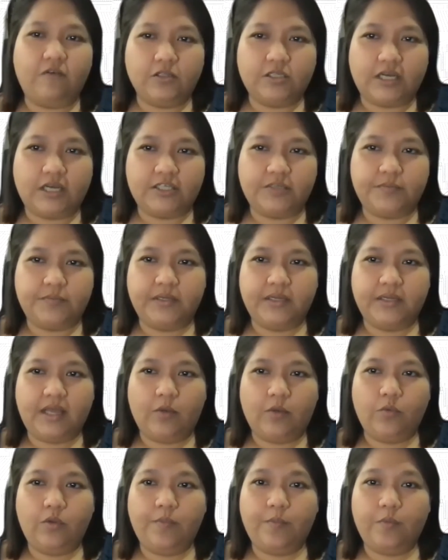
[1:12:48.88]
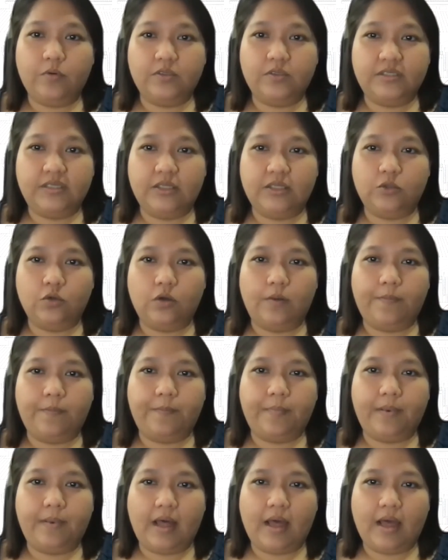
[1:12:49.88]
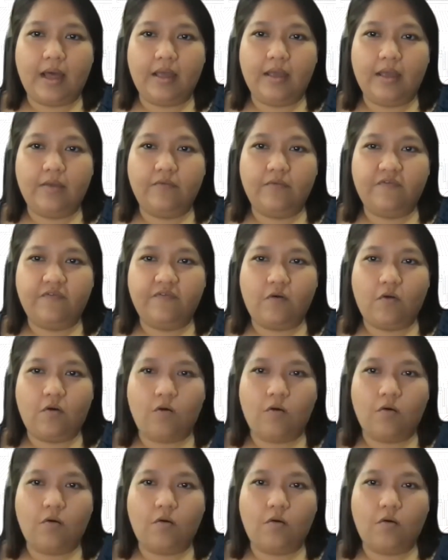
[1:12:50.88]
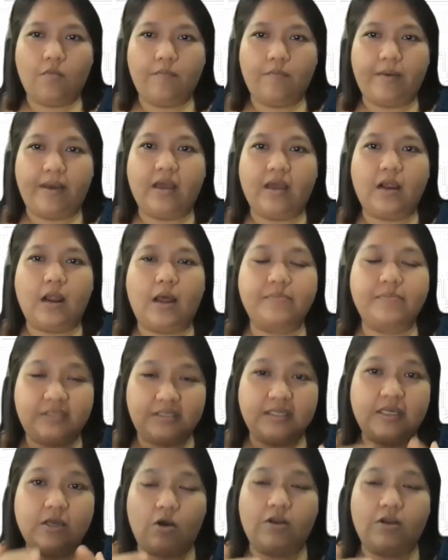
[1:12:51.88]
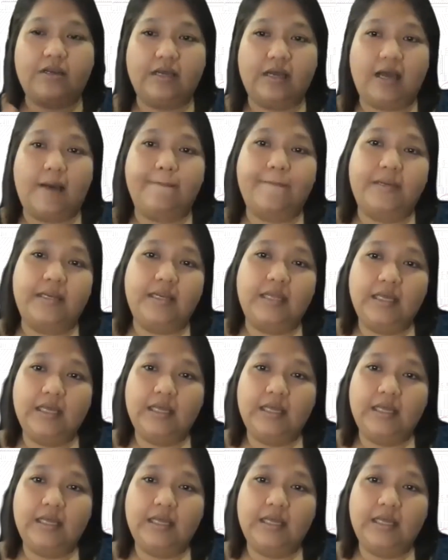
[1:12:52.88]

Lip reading: judgment, can we proceed to apply for bankruptcy on the company?